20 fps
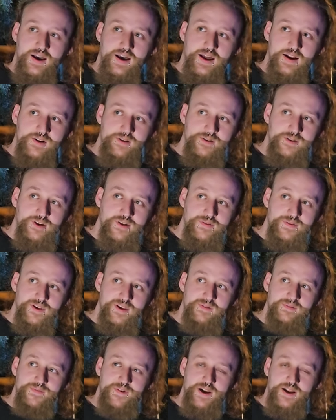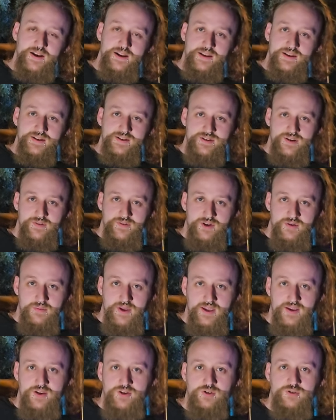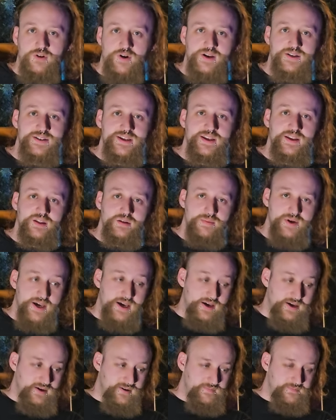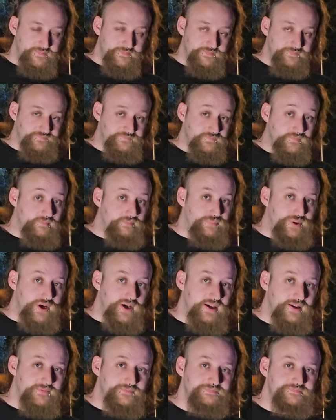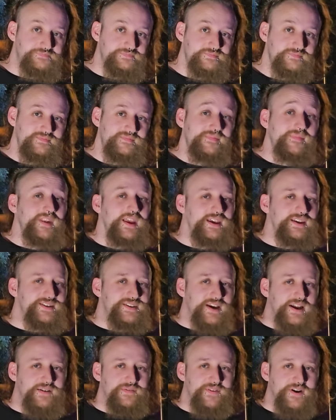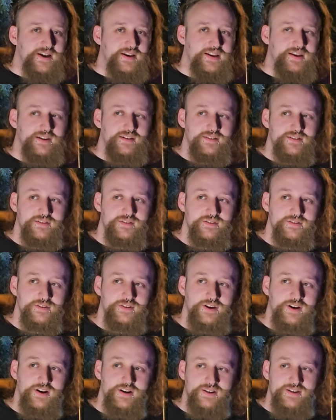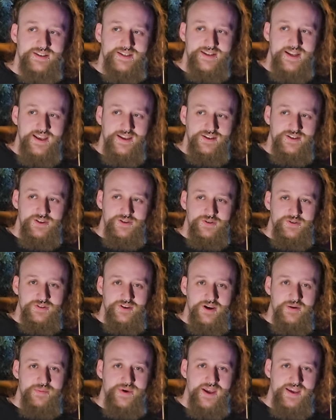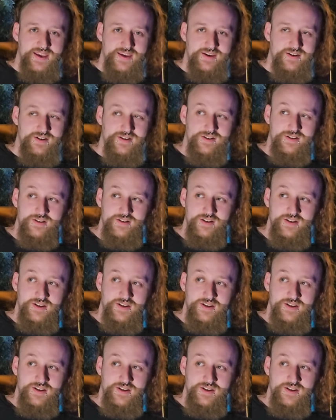I don't know if he can find it. He's over here making grunting in the back, but he's gonna find it. Gonna stay tuned. Come back here.